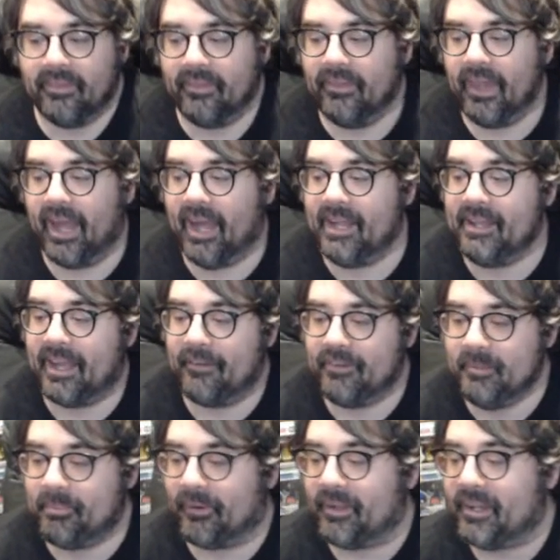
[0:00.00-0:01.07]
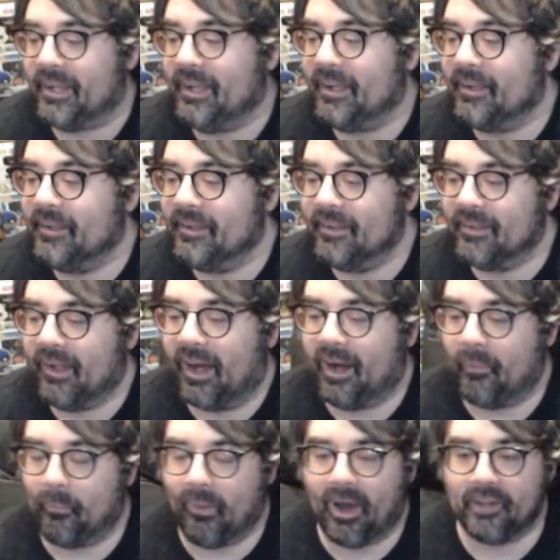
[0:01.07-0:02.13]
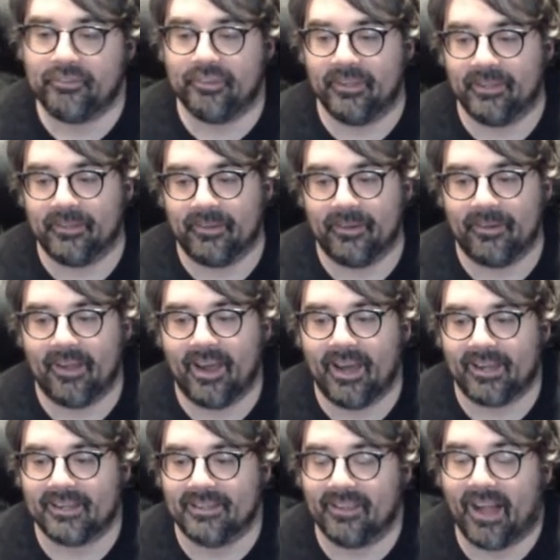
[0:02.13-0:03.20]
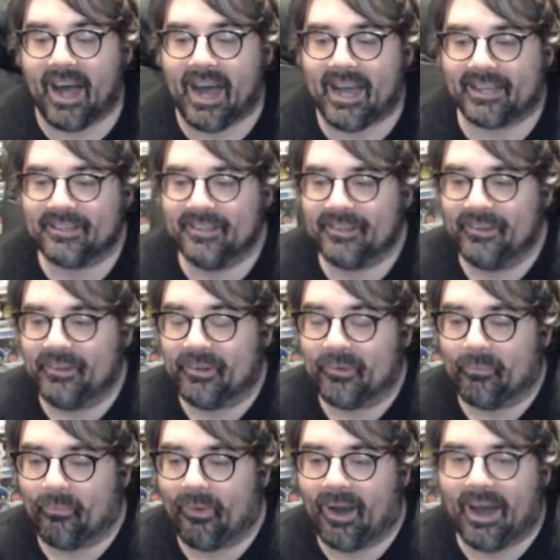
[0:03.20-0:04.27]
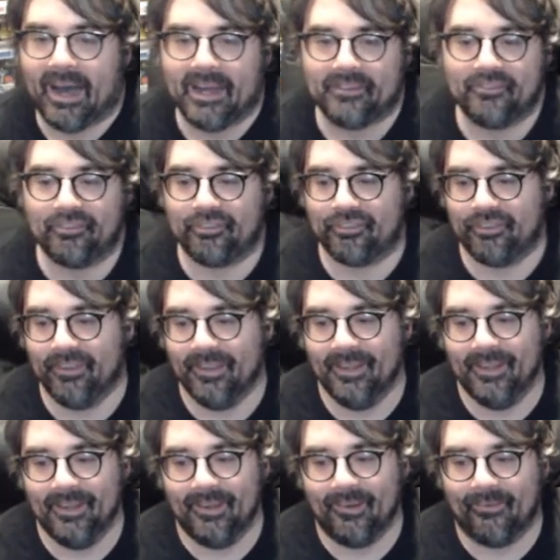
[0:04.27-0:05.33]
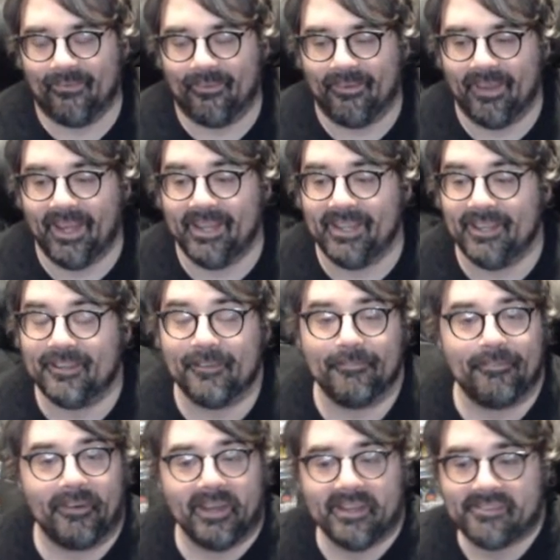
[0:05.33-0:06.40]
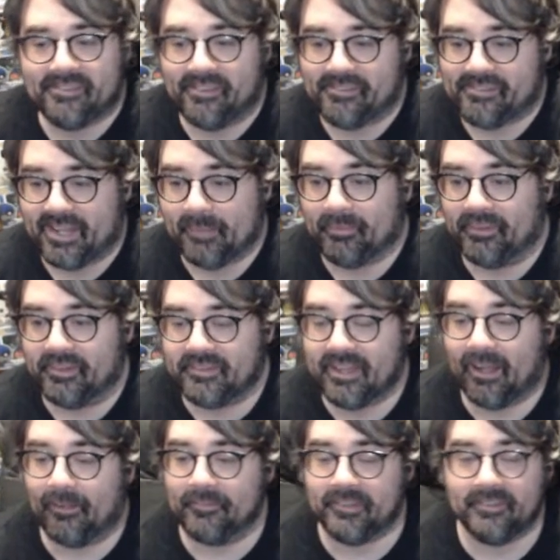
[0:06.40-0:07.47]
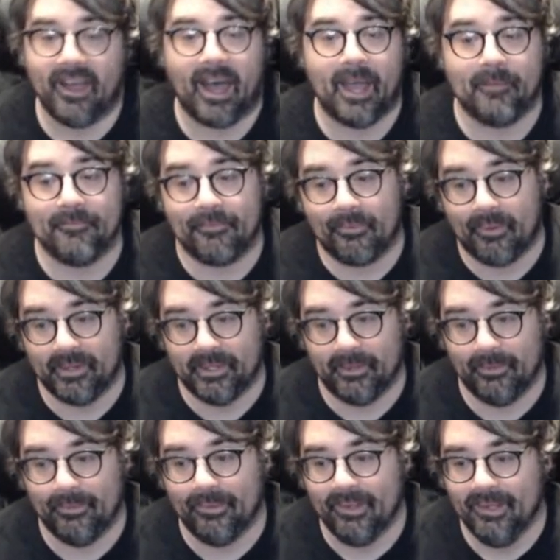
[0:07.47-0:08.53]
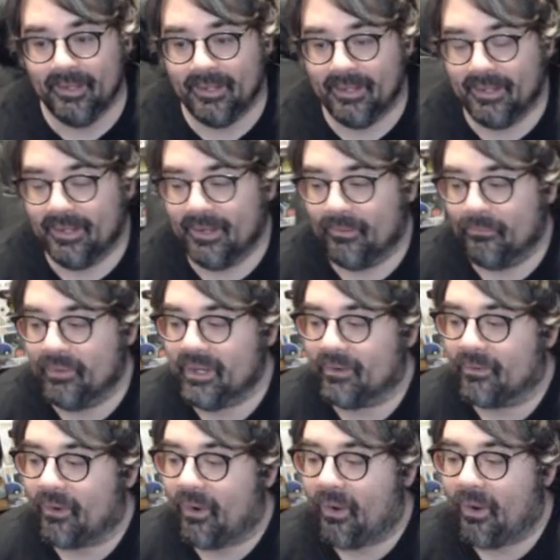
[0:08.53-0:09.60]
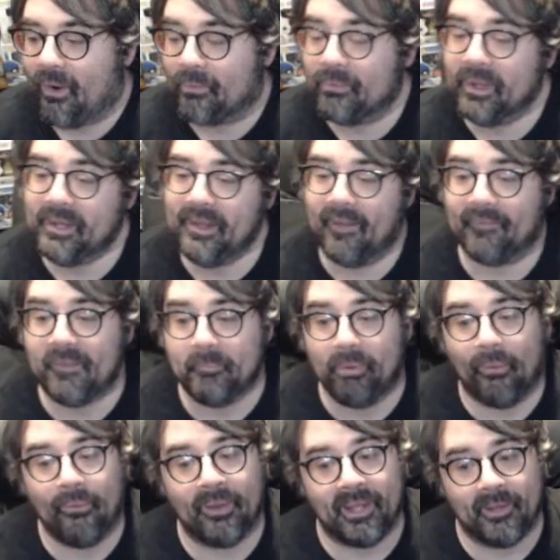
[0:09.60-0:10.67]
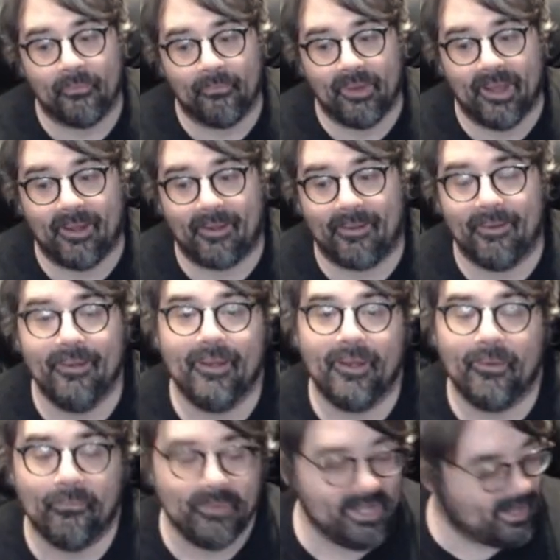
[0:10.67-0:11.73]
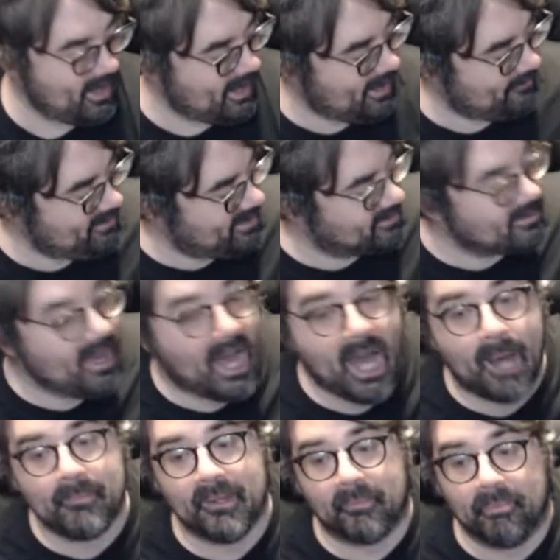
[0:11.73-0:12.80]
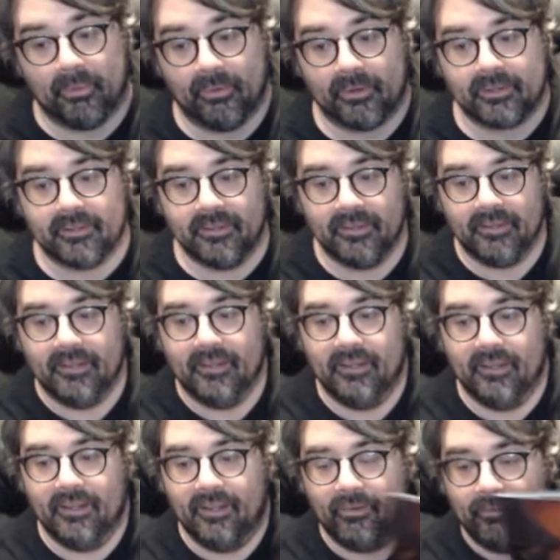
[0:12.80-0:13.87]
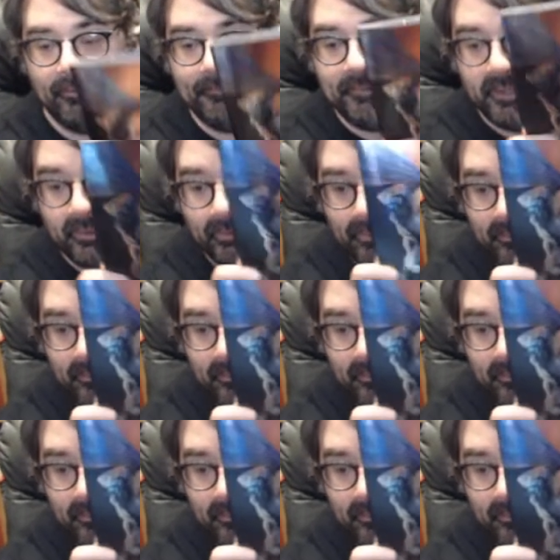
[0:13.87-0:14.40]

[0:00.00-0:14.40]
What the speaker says: And everybody watching your clock, your watch, or any device that is able to tell the time for you, we are already at the point where we have a comic book review.